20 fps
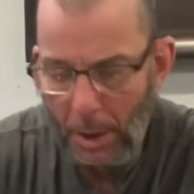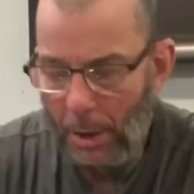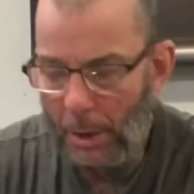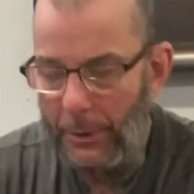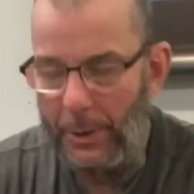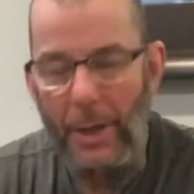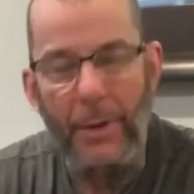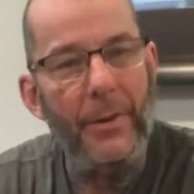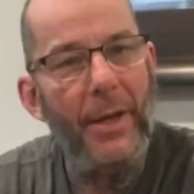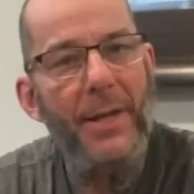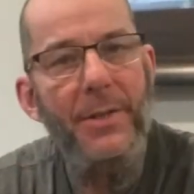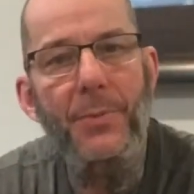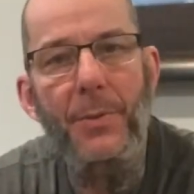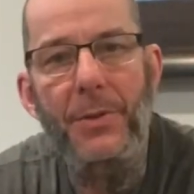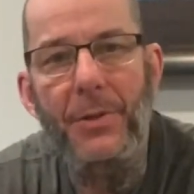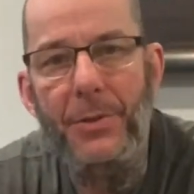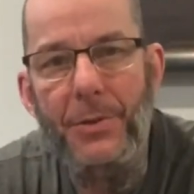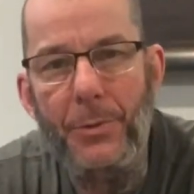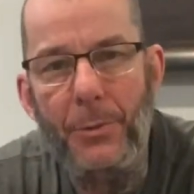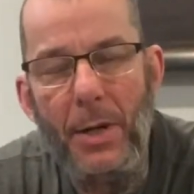Now, that's what
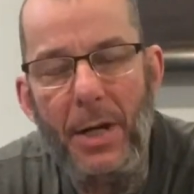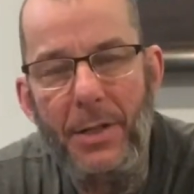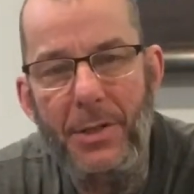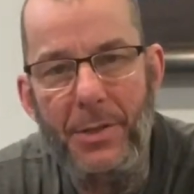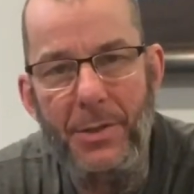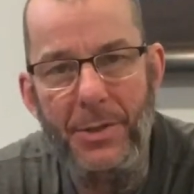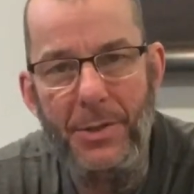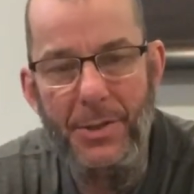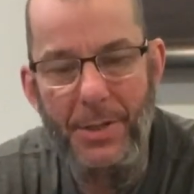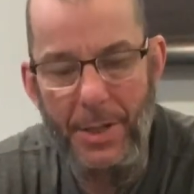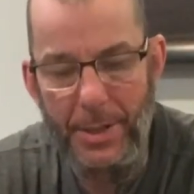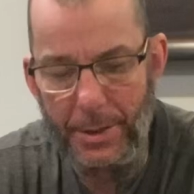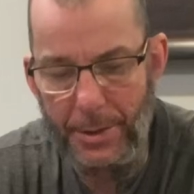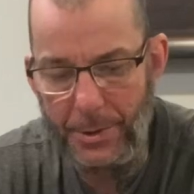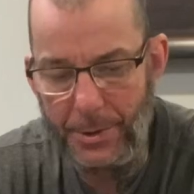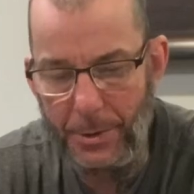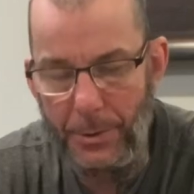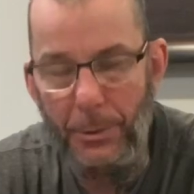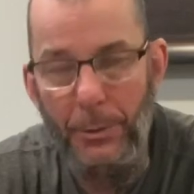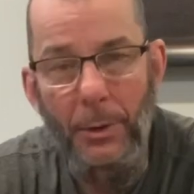the directions say to
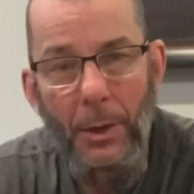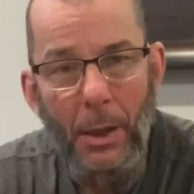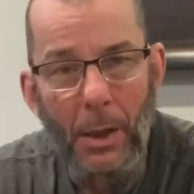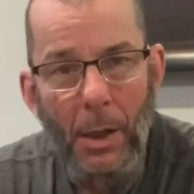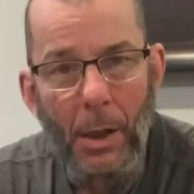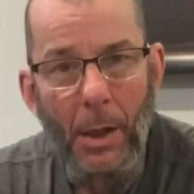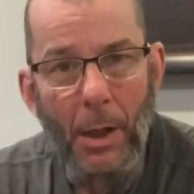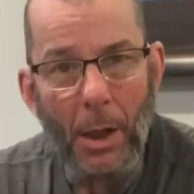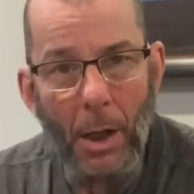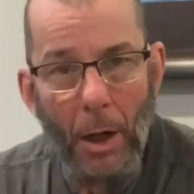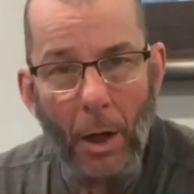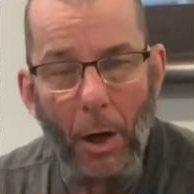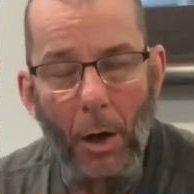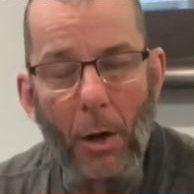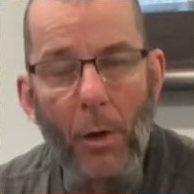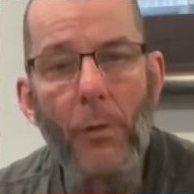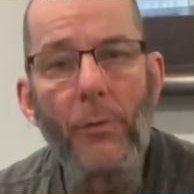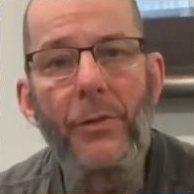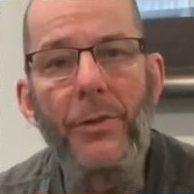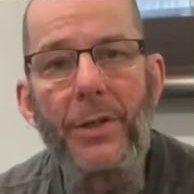do.
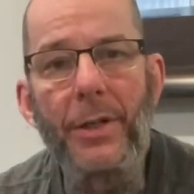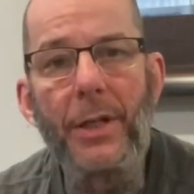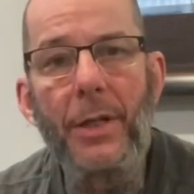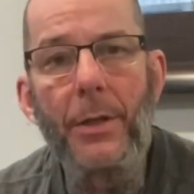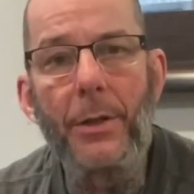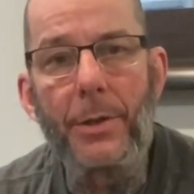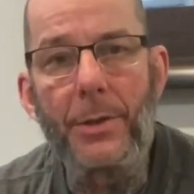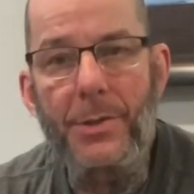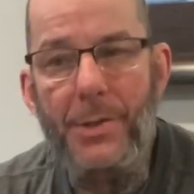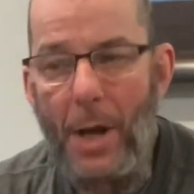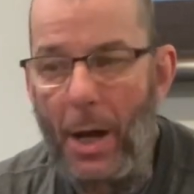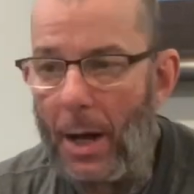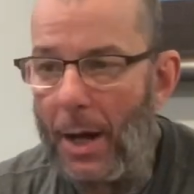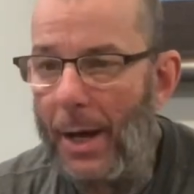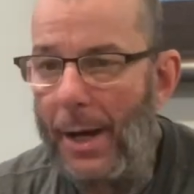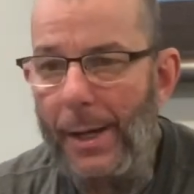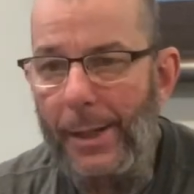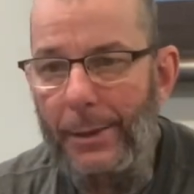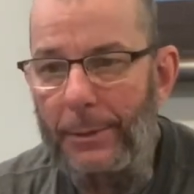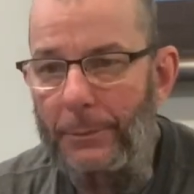Over the years,
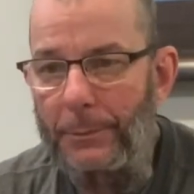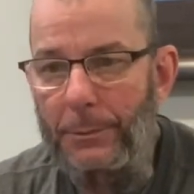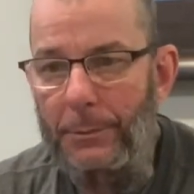I